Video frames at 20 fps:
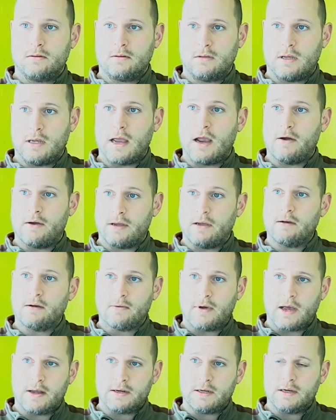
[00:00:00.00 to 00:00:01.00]
the area
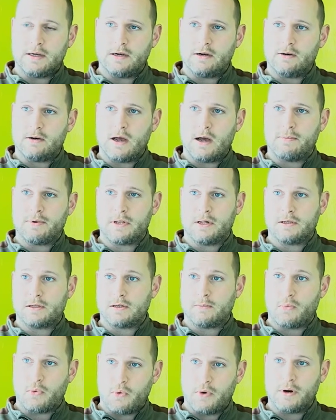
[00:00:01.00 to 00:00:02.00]
around here, helps us
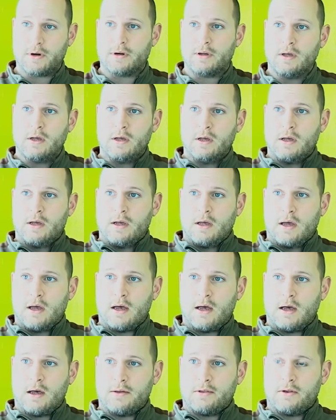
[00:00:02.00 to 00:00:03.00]
support
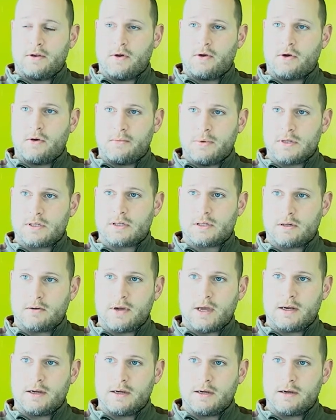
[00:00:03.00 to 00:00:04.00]
the local business
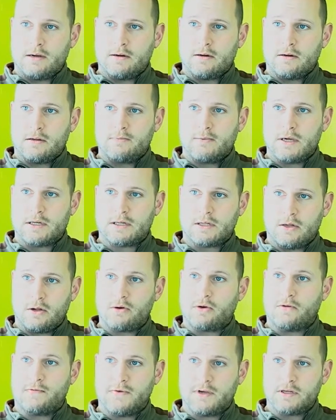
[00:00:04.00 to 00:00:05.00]
around here, especially
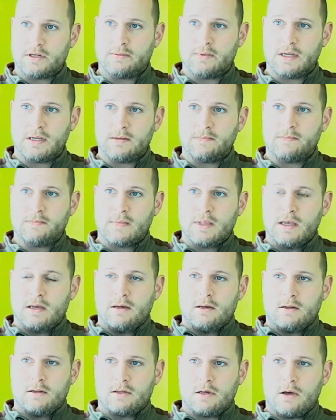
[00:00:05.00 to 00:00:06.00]
local fishermen.
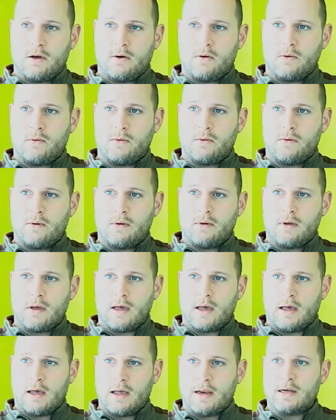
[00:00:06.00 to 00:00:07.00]
So
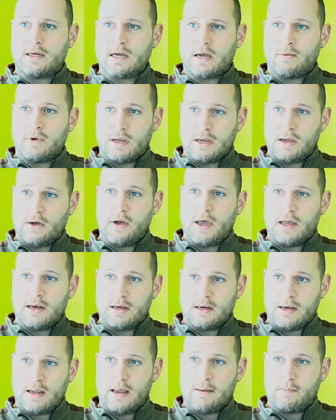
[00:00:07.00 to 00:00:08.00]
anytime we can go ahead
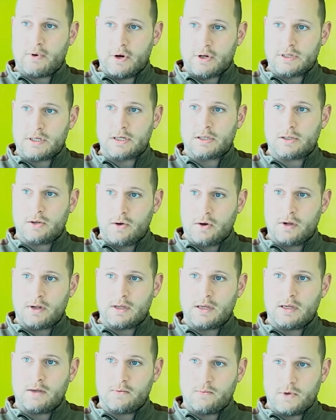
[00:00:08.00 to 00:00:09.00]
and purchase
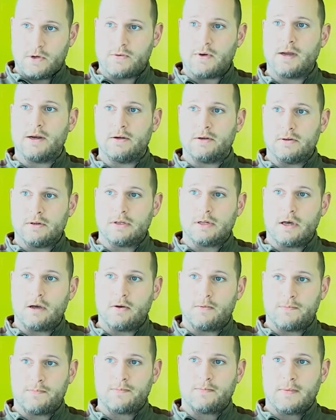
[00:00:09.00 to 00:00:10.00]
locally, we try to do
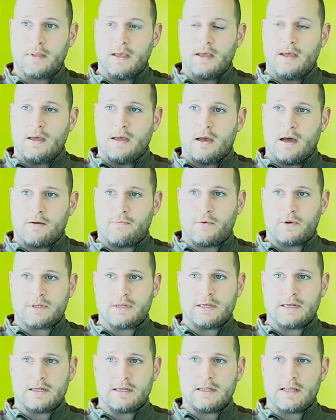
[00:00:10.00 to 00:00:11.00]
so.
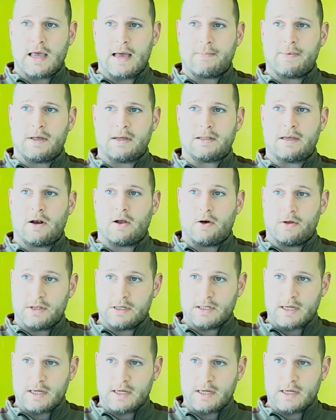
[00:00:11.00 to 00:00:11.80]
Unfortunately, it doesn't happen like that all the